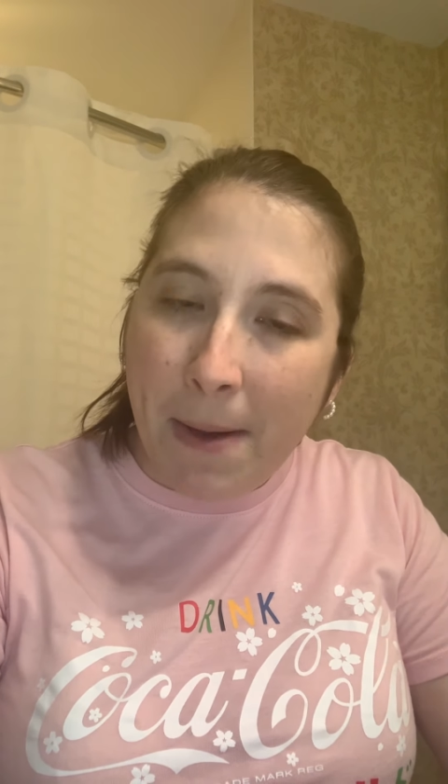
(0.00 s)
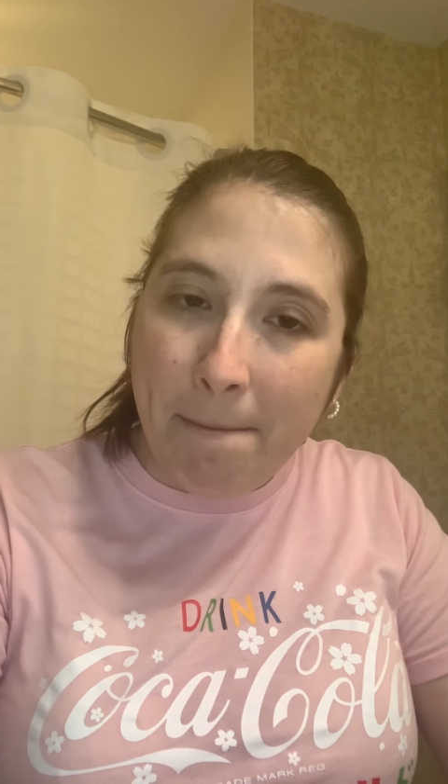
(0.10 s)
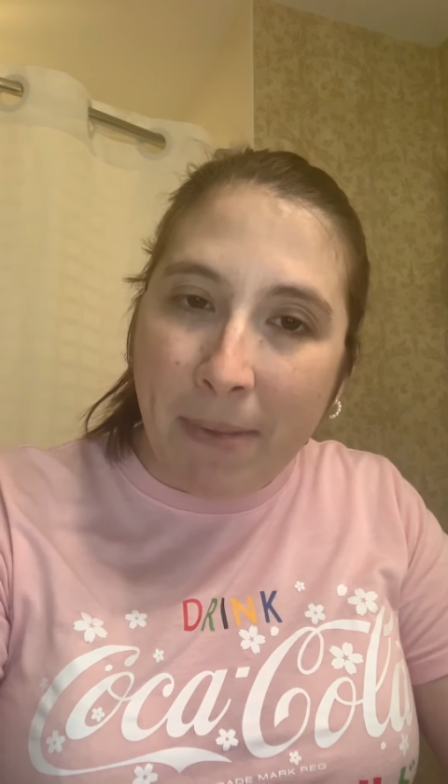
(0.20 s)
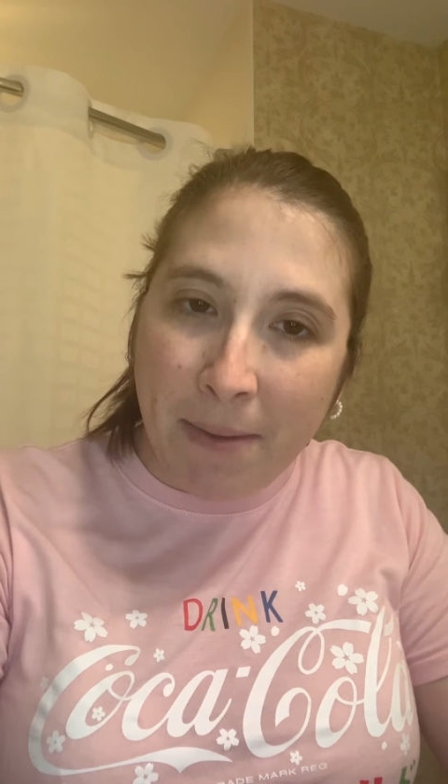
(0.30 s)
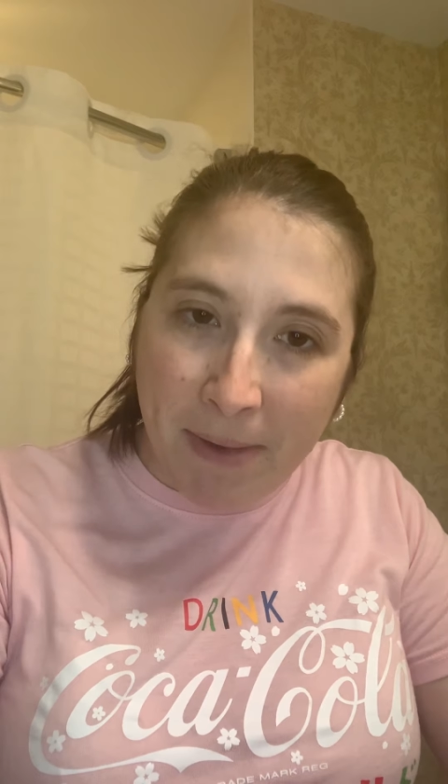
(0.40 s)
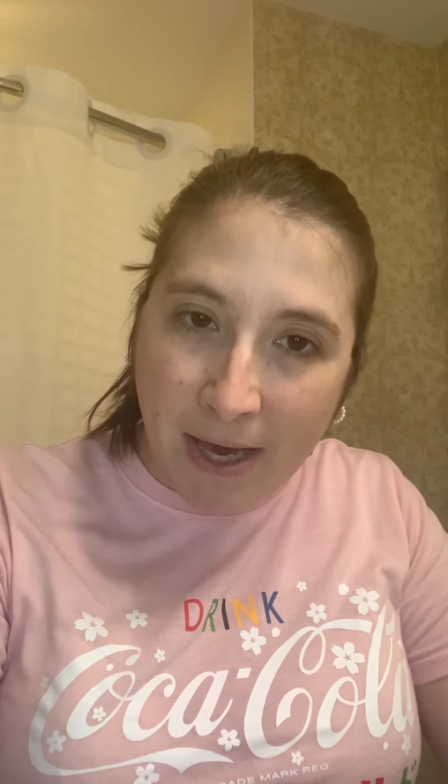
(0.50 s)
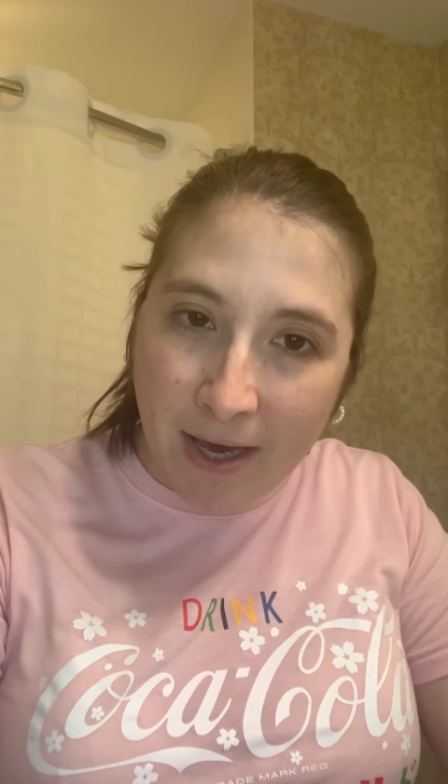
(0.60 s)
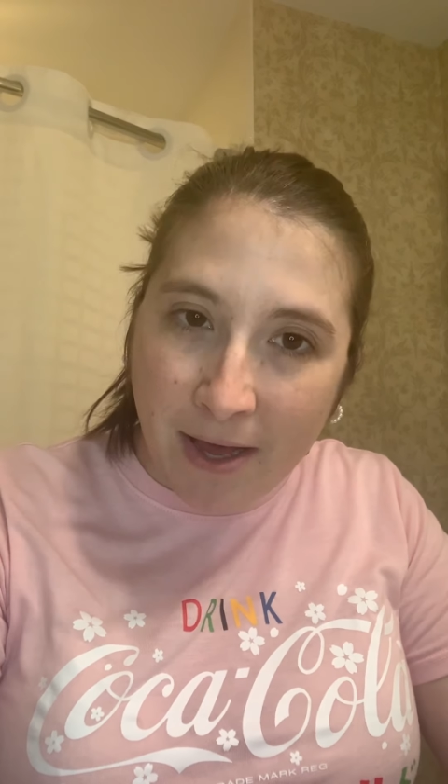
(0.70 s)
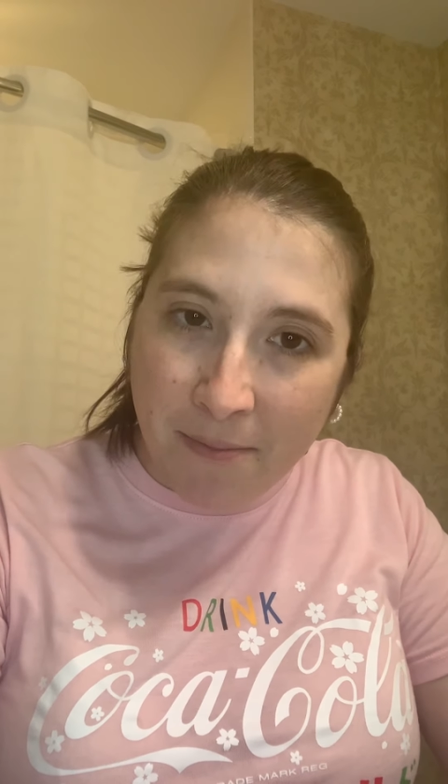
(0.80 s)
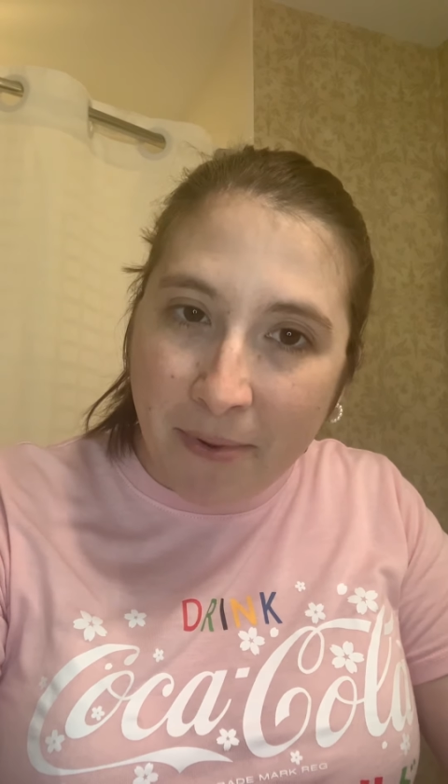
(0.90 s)
my
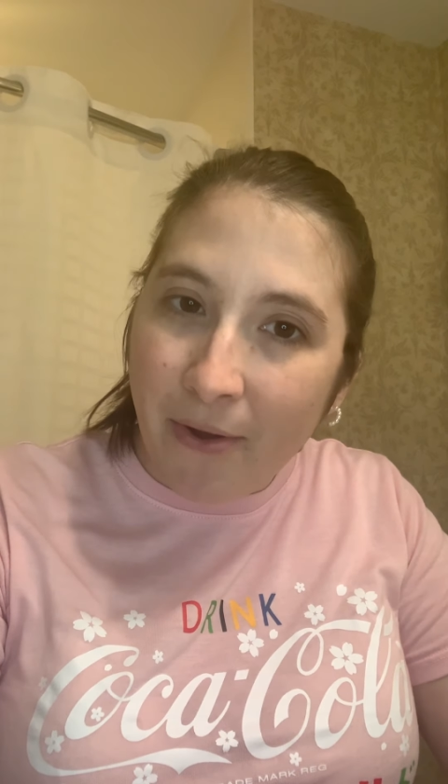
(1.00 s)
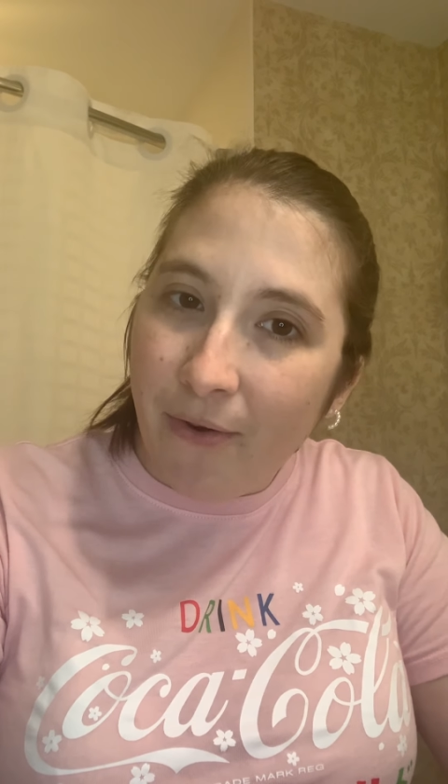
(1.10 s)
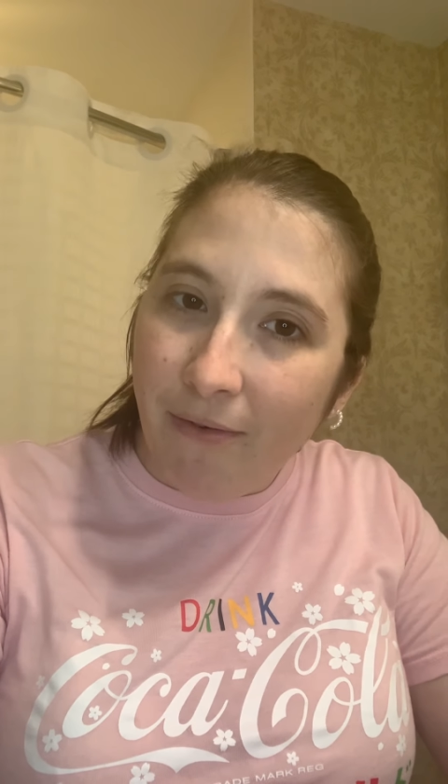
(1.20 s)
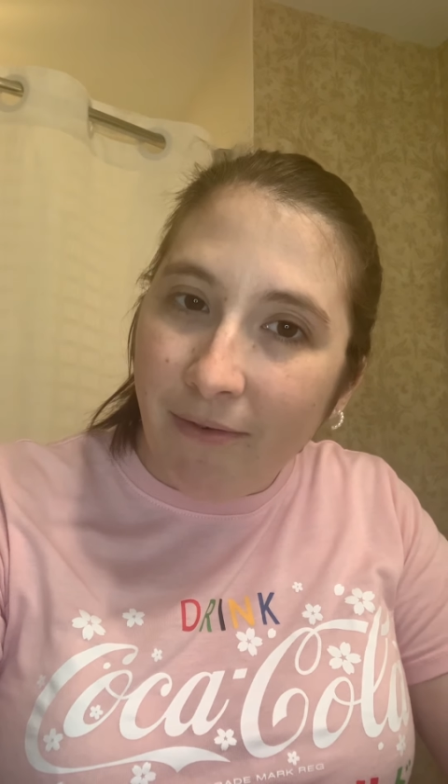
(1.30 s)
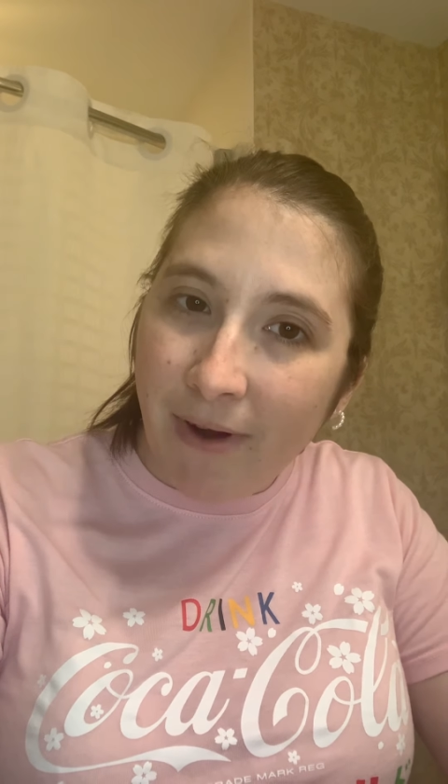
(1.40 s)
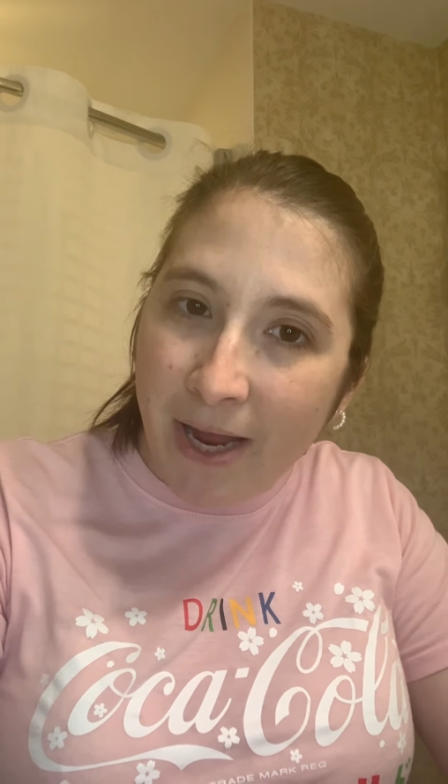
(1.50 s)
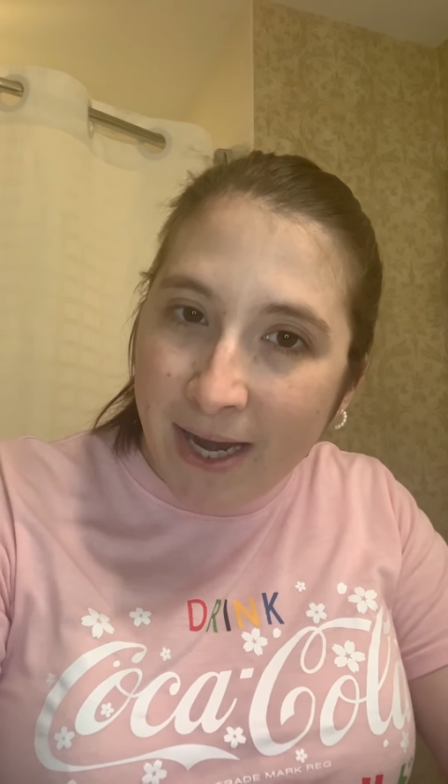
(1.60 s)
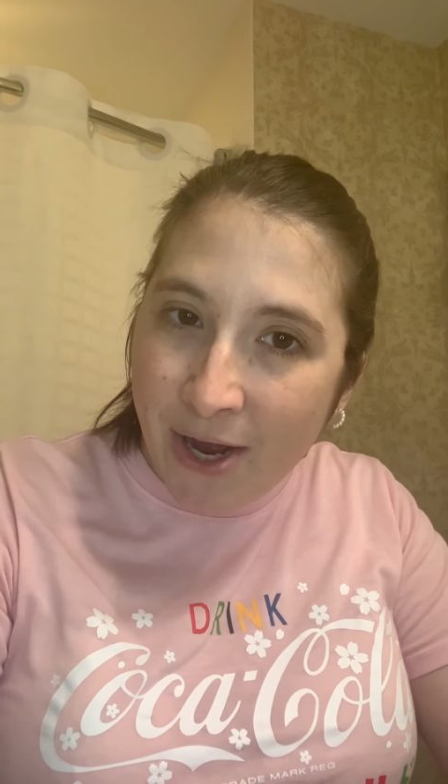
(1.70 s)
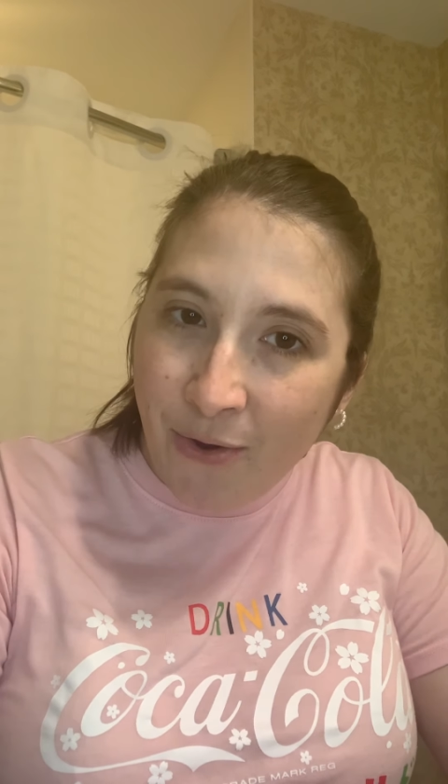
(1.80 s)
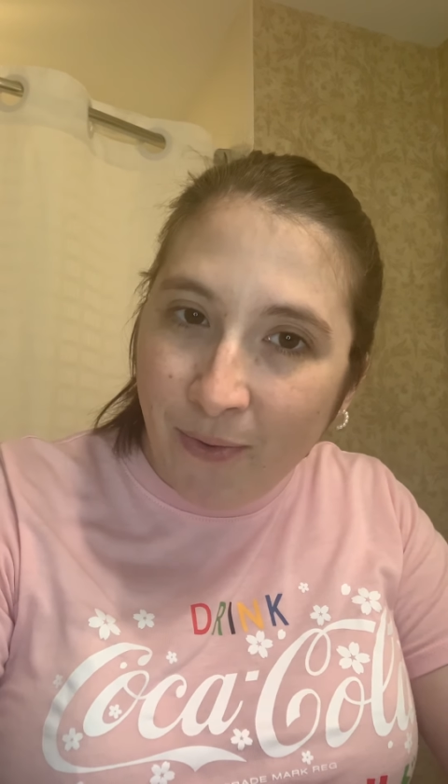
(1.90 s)
makeup right
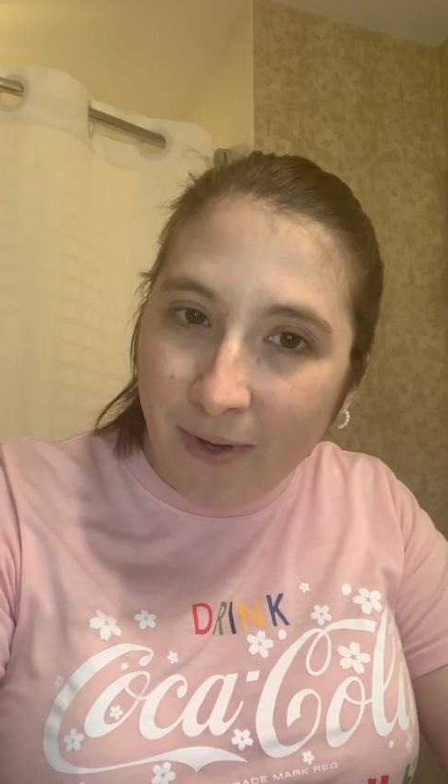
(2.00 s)
now.